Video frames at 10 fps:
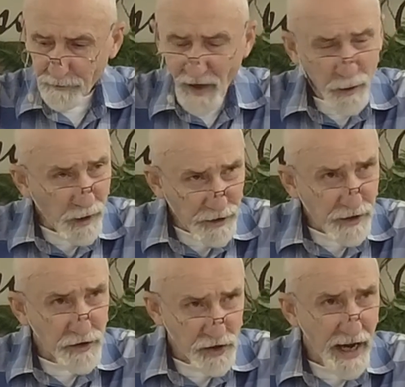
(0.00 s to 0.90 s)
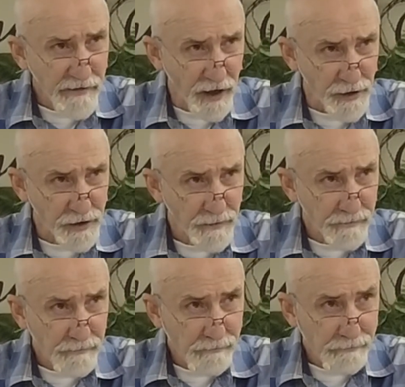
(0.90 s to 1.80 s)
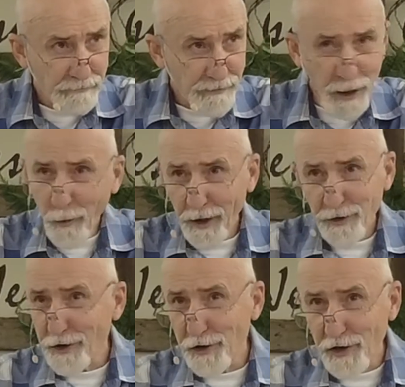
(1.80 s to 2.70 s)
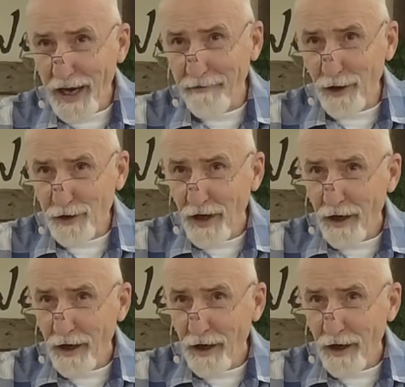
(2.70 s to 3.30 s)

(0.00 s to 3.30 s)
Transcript: He wants to save us. He wants to save us